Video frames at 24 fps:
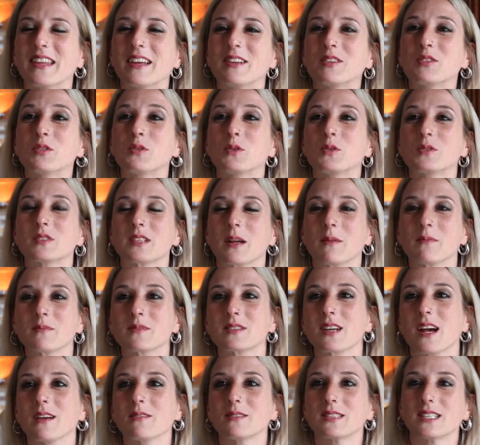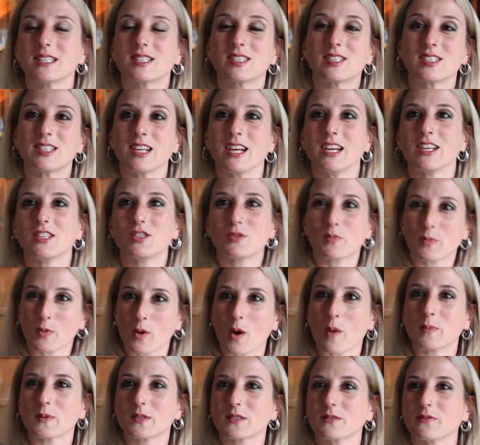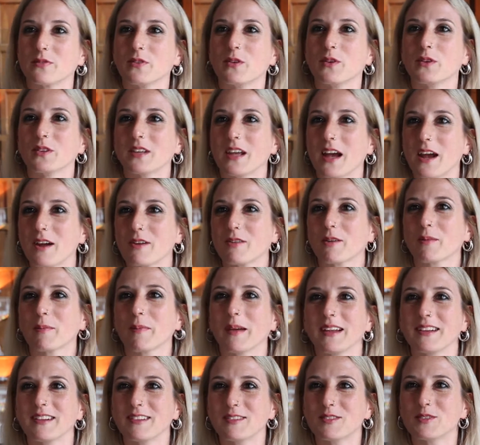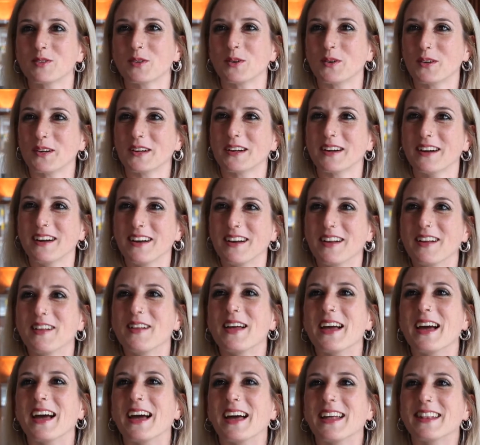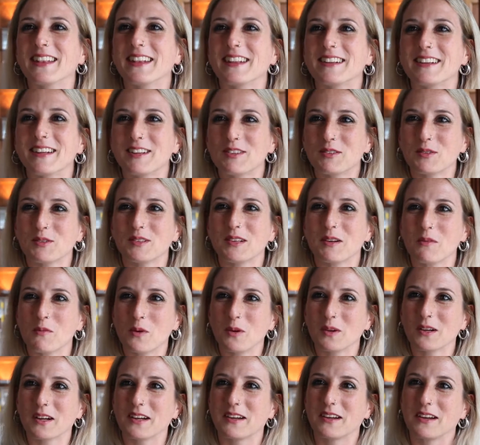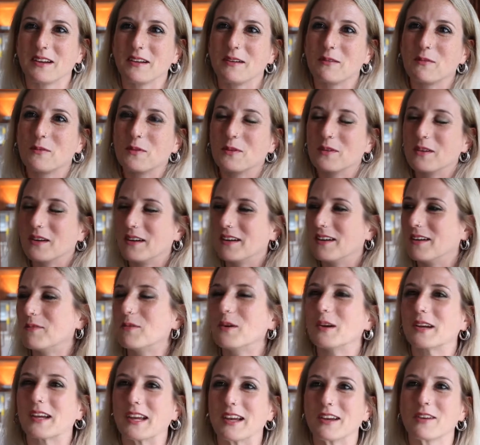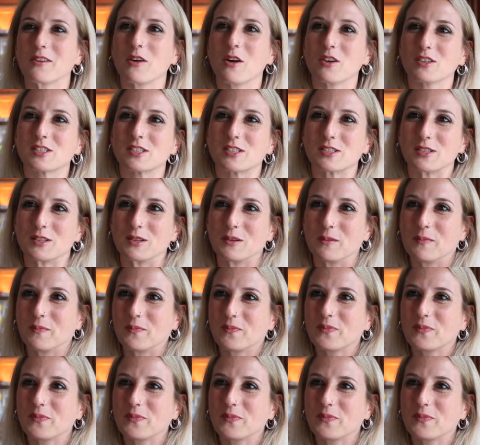they do sometimes the stage props for the Iron Maiden tour. and they do the working costume.